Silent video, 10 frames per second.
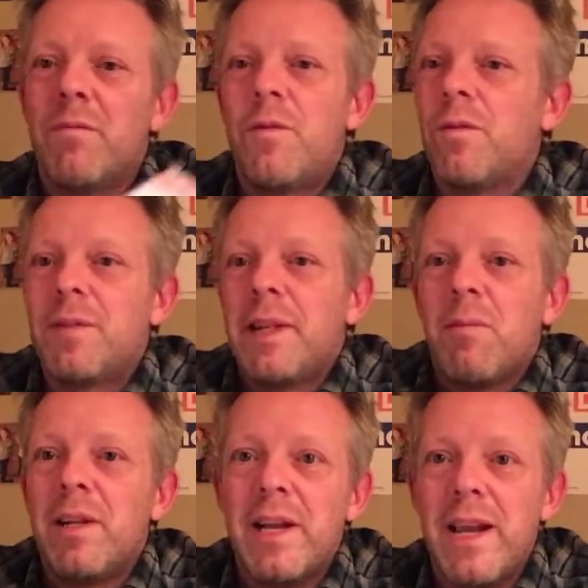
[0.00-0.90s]
For some
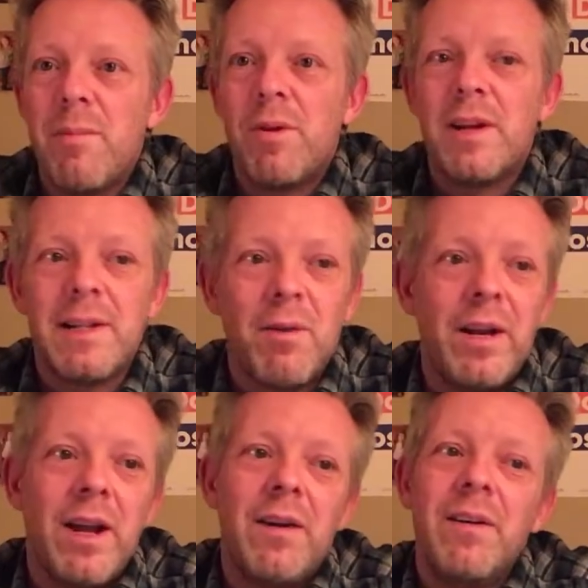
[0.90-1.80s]
reason I can't pronounce it
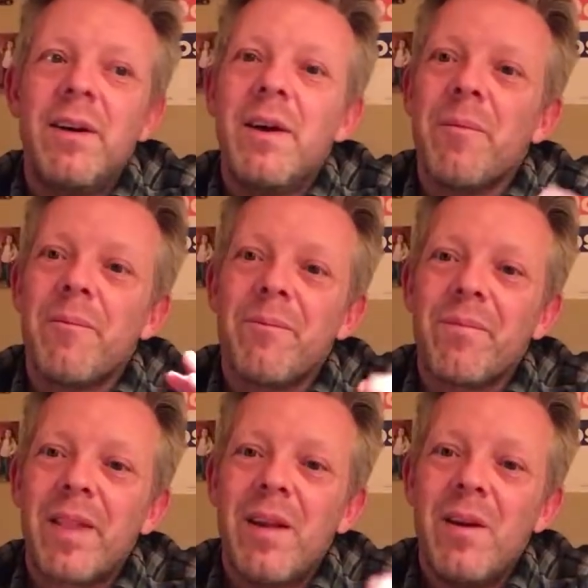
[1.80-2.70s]
right now.
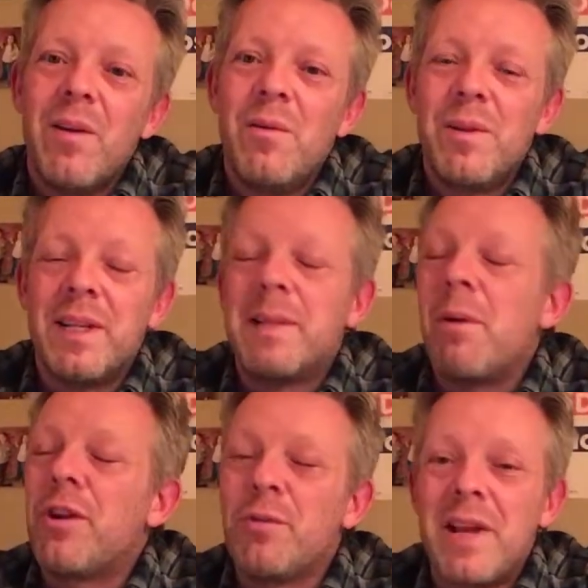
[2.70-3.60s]
With the
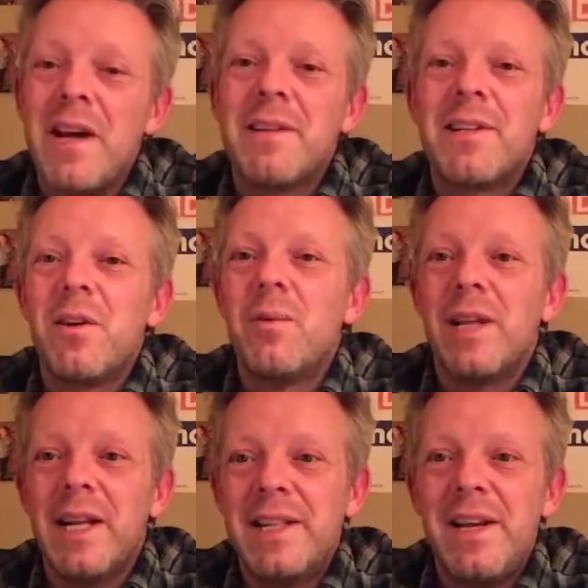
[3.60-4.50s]
special counsel,
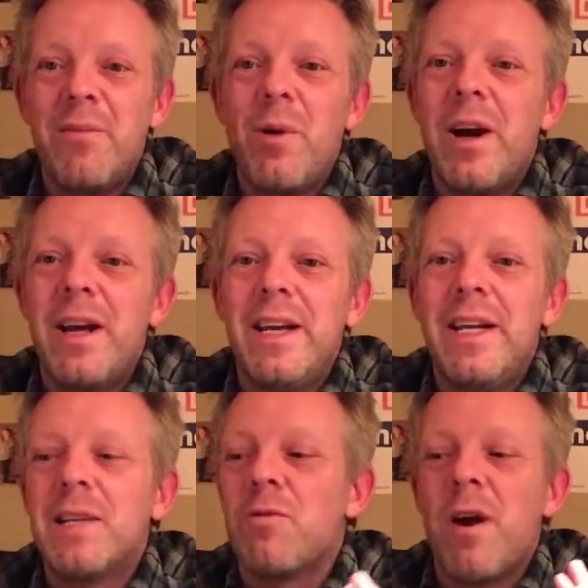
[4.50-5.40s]
with SDNY,
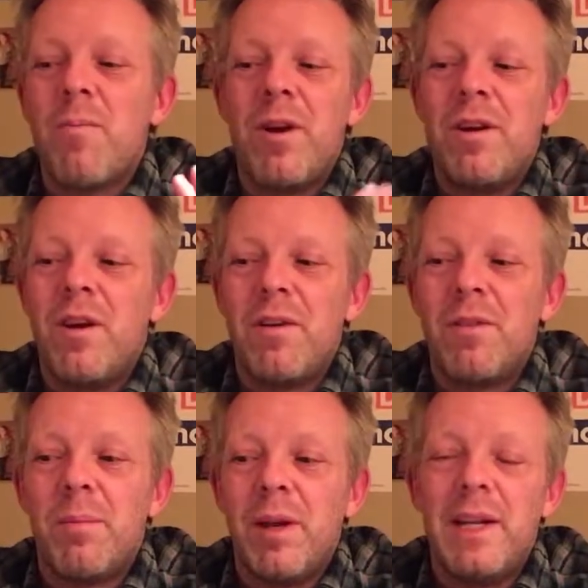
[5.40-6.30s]
he's cooperating all over
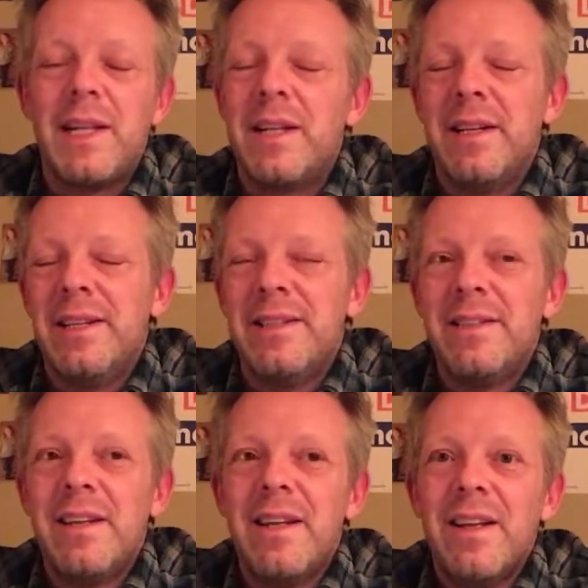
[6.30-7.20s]
the place, and
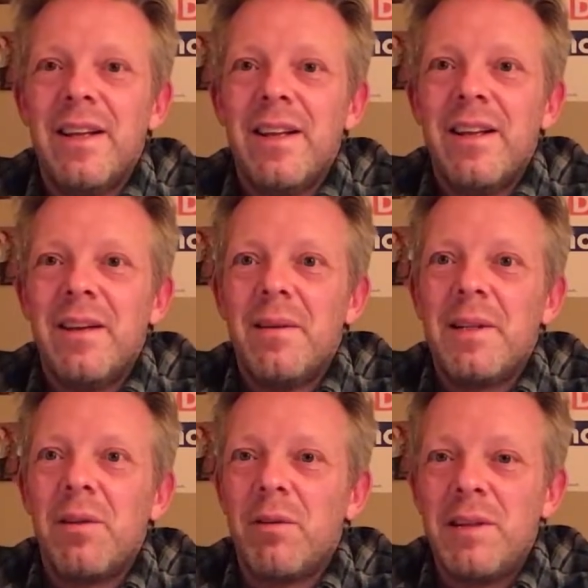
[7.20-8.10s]

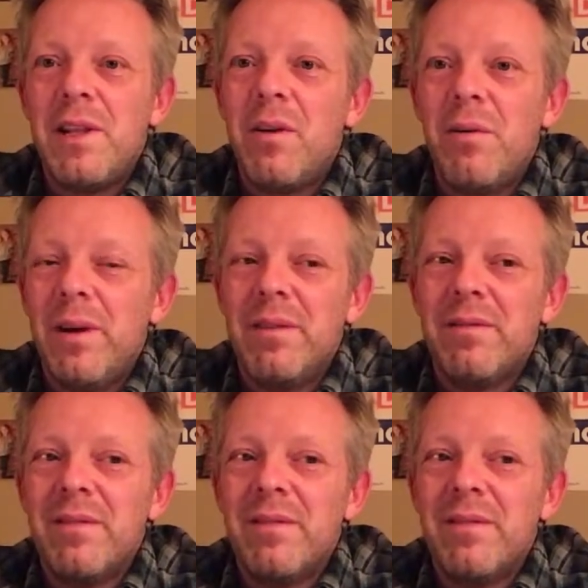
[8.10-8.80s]
so there's no